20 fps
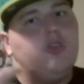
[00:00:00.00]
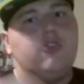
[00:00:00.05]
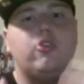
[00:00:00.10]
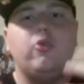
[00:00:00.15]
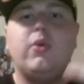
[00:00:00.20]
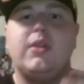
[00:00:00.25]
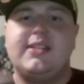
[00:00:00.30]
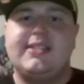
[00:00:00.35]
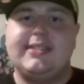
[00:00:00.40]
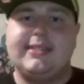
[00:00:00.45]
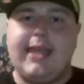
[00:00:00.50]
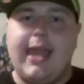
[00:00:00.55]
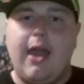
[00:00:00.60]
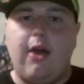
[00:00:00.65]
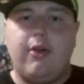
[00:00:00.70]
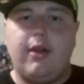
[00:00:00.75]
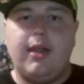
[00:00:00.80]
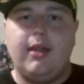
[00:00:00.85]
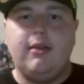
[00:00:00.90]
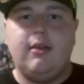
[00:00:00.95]
when you're doing
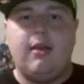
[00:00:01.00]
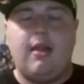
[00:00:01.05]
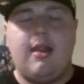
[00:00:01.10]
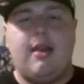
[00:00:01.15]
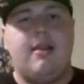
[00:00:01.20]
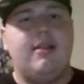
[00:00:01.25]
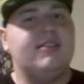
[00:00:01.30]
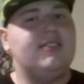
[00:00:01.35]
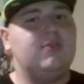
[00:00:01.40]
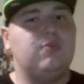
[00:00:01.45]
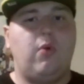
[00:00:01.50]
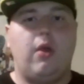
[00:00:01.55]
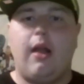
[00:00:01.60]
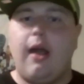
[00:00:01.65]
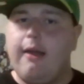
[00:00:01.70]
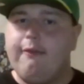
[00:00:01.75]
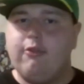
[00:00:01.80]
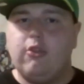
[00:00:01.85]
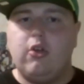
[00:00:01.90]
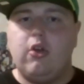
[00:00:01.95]
scouting and this is what
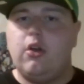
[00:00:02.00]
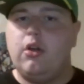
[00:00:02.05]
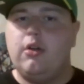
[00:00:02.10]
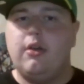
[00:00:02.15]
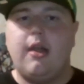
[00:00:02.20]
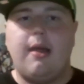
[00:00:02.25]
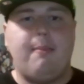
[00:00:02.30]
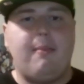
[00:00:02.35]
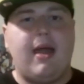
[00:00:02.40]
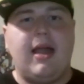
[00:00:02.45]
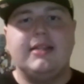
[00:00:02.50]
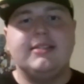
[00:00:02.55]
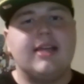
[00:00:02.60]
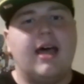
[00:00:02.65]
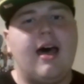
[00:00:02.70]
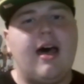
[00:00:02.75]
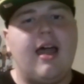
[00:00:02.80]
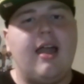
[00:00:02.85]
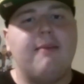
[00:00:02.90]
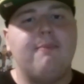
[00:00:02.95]
i've learned at my
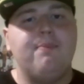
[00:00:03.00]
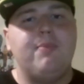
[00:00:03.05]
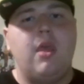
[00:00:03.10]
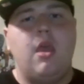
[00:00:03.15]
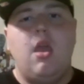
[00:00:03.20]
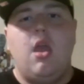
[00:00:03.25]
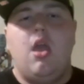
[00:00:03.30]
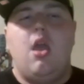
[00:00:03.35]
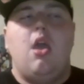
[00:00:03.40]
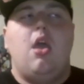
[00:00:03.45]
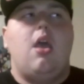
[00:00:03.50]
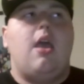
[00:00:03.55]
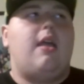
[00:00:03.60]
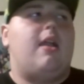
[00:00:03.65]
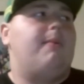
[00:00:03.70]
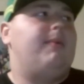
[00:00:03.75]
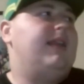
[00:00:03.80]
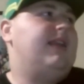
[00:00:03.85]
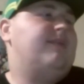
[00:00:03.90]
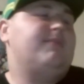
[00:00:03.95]
time
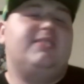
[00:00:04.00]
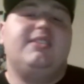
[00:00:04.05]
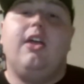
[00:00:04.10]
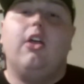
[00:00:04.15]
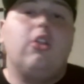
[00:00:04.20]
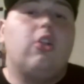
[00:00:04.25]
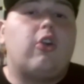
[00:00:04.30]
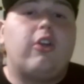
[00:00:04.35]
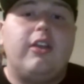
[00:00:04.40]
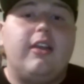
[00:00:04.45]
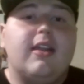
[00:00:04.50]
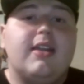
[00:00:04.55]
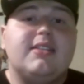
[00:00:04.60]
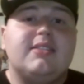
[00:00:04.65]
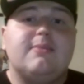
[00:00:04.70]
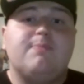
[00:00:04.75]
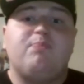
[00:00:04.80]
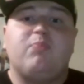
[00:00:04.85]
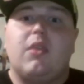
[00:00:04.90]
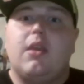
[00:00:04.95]
and i mean i'm still learning
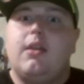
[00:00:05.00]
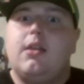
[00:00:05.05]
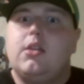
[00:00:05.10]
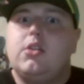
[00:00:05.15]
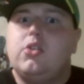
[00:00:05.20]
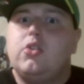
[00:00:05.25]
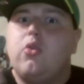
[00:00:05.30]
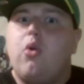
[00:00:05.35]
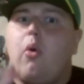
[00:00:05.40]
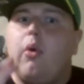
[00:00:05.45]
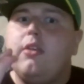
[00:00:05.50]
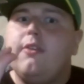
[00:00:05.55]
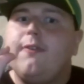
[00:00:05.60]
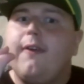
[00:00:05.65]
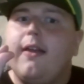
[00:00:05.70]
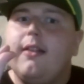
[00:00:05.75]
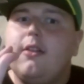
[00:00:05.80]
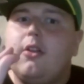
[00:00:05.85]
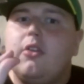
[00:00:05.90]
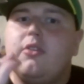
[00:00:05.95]
this you always
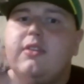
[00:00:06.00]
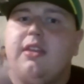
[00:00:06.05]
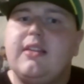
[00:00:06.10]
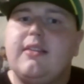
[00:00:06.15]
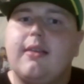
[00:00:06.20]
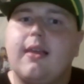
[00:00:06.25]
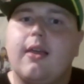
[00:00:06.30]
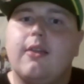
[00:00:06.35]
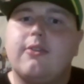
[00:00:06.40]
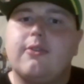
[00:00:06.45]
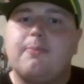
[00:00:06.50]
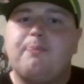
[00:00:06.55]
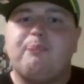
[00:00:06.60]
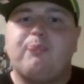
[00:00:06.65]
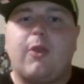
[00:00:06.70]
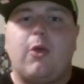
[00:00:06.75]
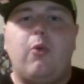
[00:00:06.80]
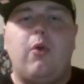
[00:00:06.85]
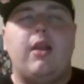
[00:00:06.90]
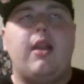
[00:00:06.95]
find little details.
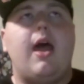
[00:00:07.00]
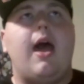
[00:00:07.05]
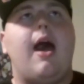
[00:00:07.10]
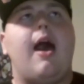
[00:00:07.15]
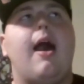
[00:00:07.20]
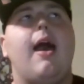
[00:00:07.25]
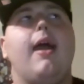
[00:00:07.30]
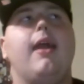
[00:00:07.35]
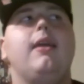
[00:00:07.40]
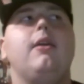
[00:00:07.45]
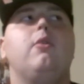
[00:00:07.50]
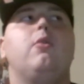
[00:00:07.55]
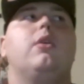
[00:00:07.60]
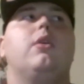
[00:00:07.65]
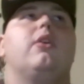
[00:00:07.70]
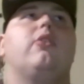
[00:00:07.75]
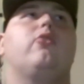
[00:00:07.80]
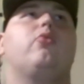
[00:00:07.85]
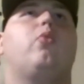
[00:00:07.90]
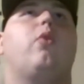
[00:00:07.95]
When I
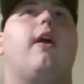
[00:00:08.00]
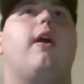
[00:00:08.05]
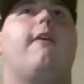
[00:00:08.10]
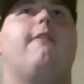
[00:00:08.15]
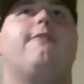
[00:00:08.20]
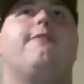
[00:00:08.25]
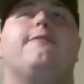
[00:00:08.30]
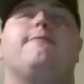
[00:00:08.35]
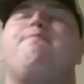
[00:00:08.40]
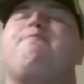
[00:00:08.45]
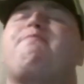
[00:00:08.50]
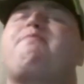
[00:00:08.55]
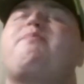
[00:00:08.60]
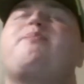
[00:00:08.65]
was with